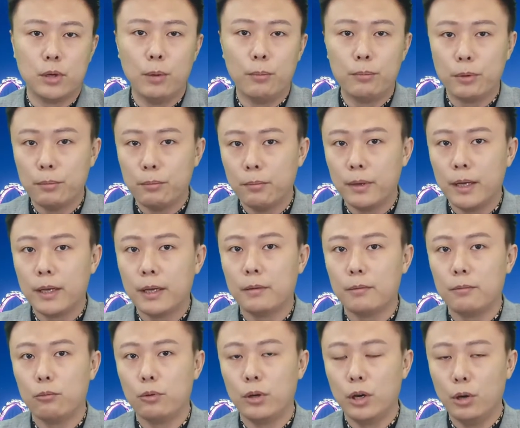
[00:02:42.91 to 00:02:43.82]

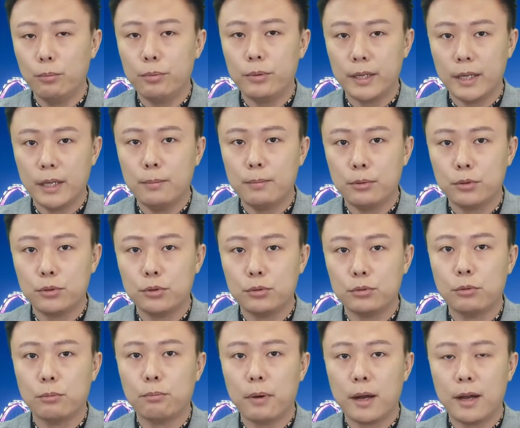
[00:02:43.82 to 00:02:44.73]
will be able
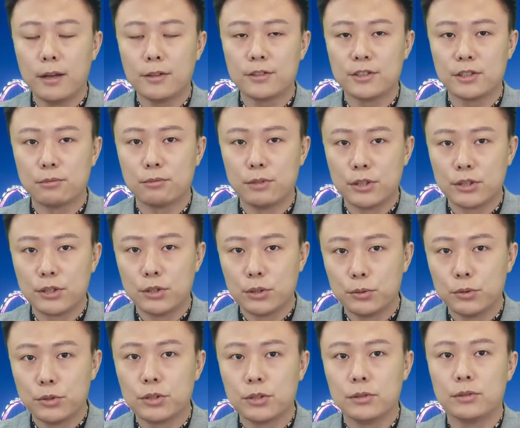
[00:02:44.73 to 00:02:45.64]
to pass the
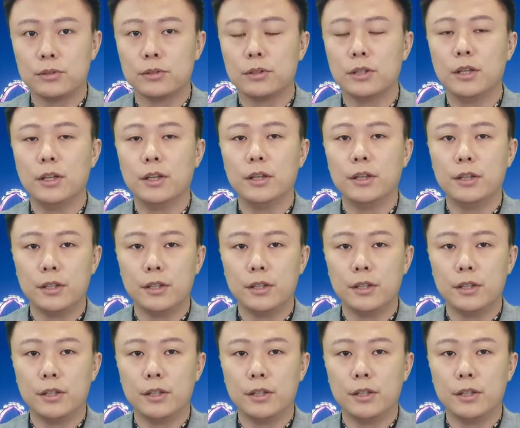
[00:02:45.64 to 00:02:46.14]
resolutions